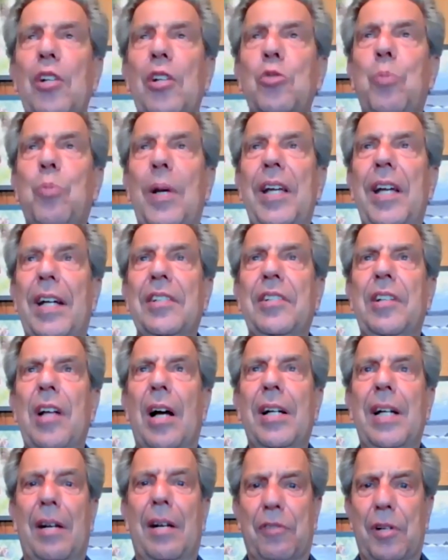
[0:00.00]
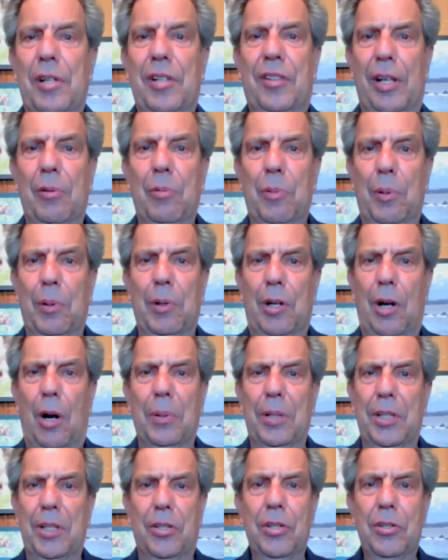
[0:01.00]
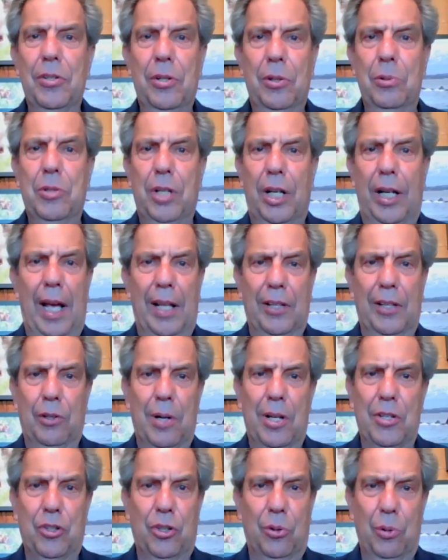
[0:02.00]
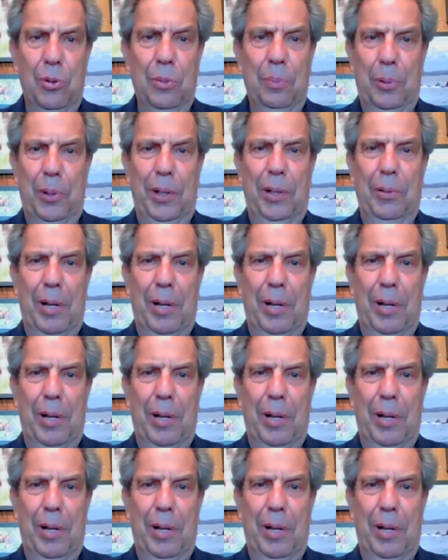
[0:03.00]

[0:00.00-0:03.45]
I felt we had done everything we were going to do together as a group.